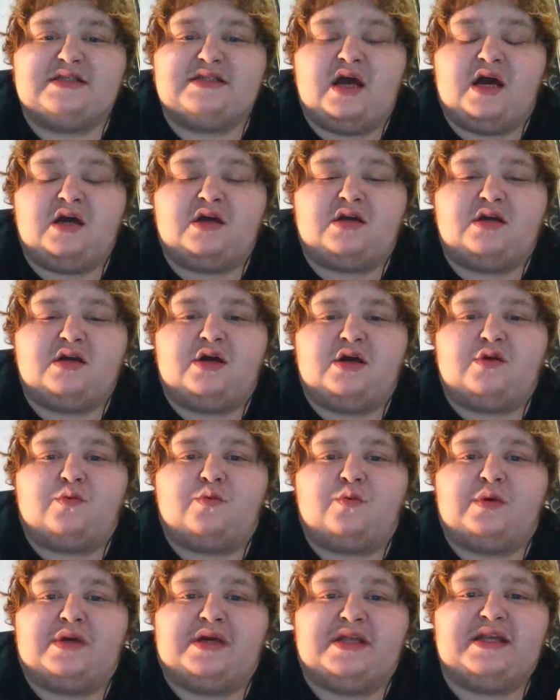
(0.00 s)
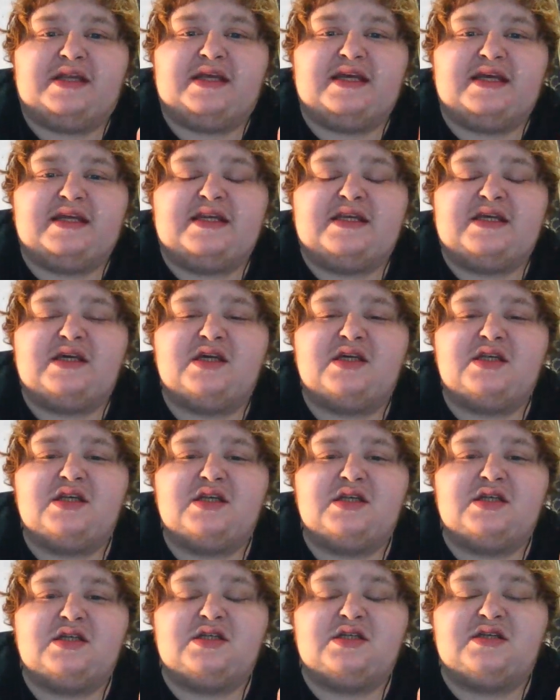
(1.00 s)
not good. We need
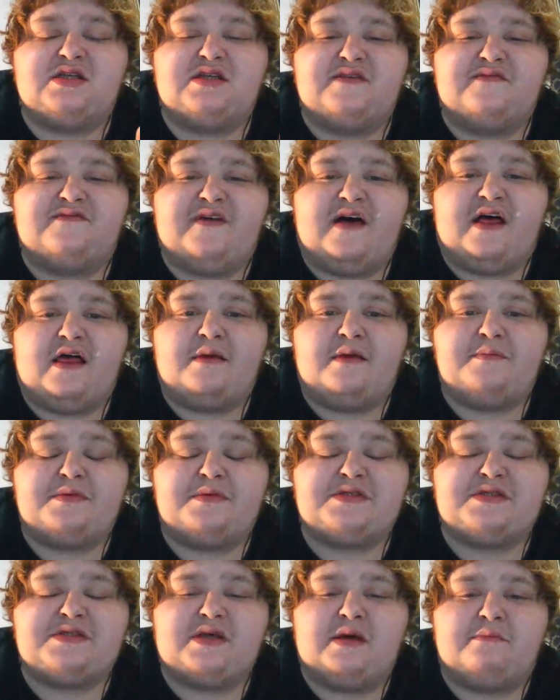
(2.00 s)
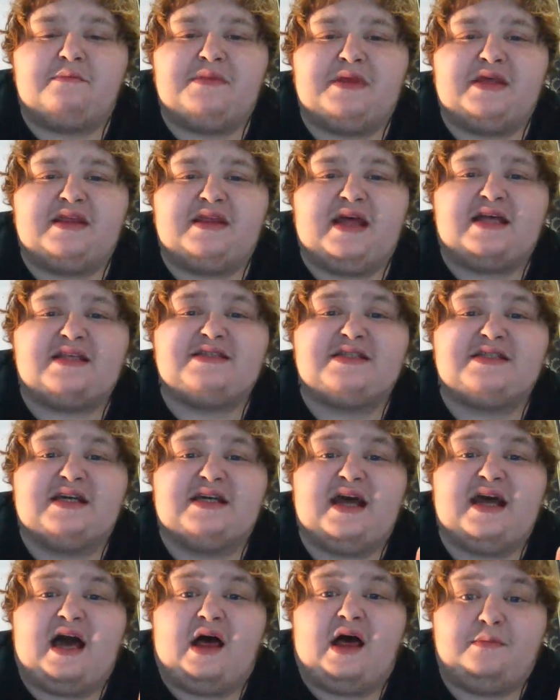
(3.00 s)
to develop something that's going
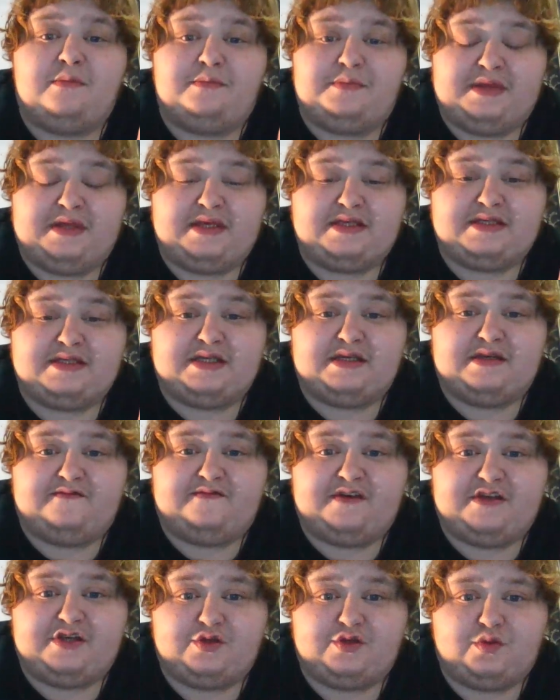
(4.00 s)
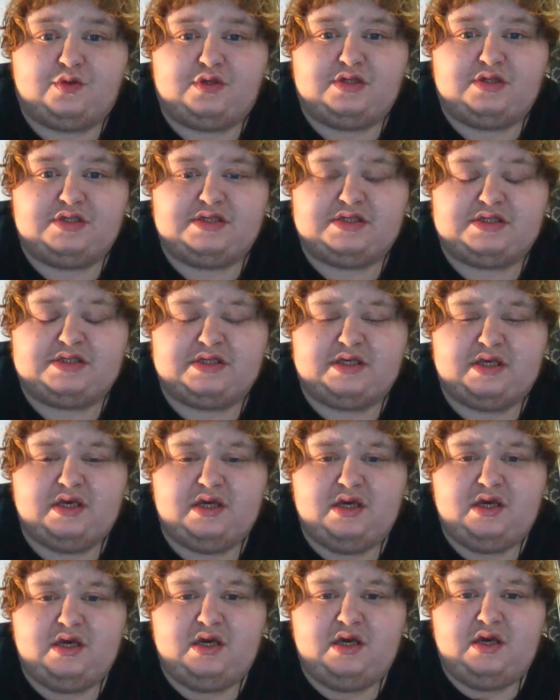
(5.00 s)
to help these individuals
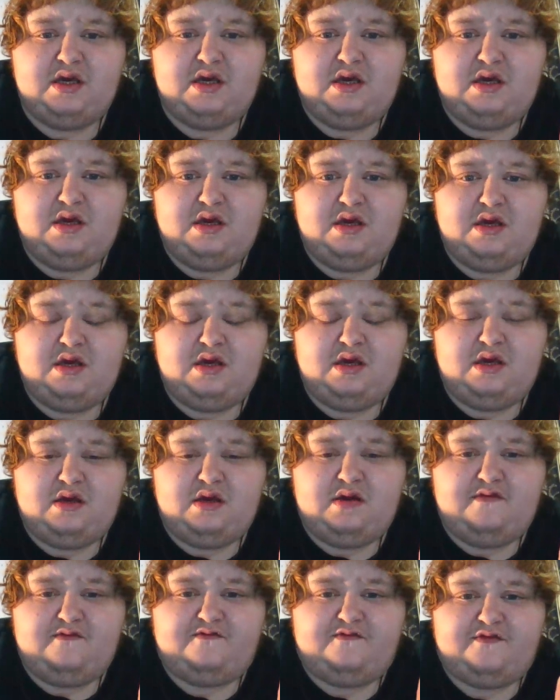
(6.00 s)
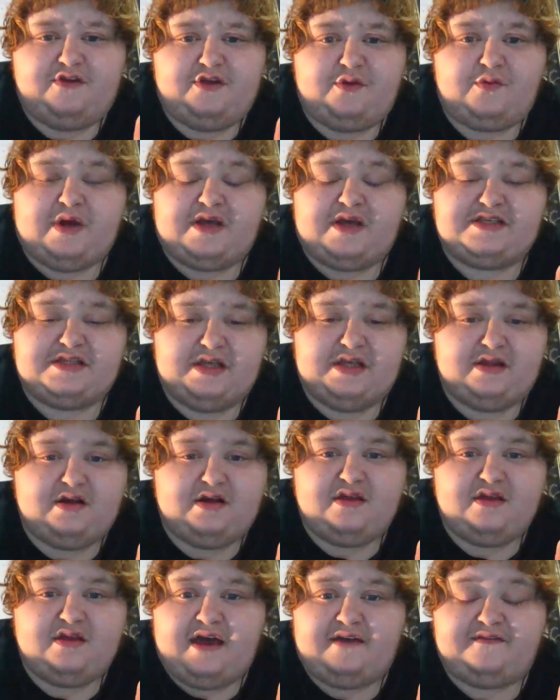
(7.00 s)
for the rest of
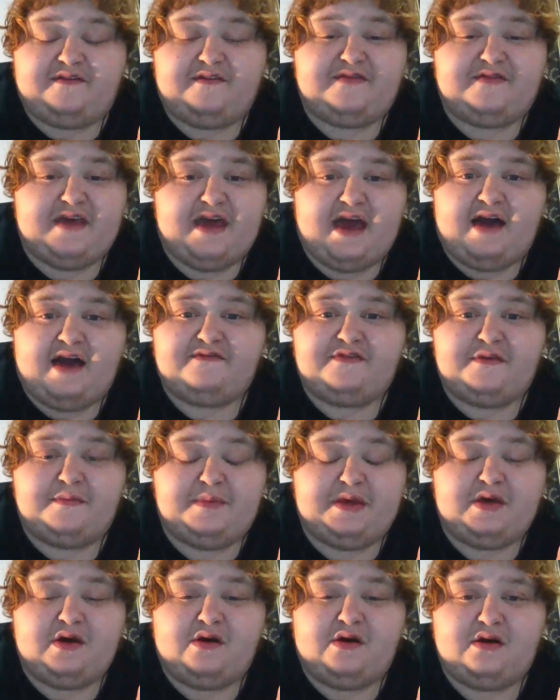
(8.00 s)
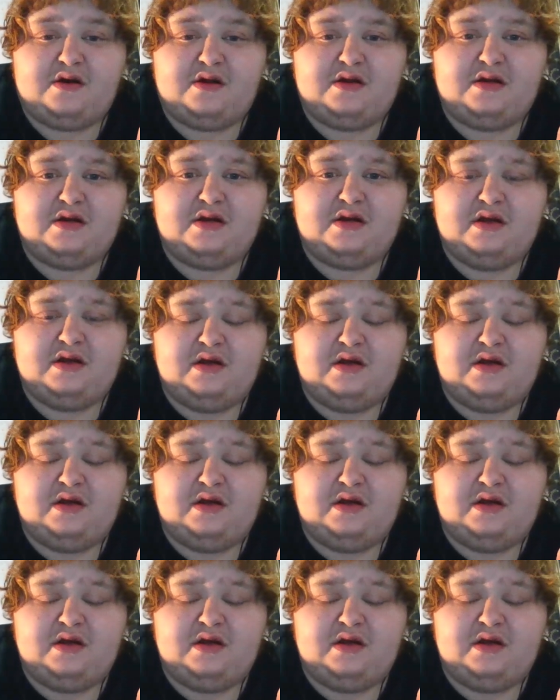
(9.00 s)
their life. If they have to be on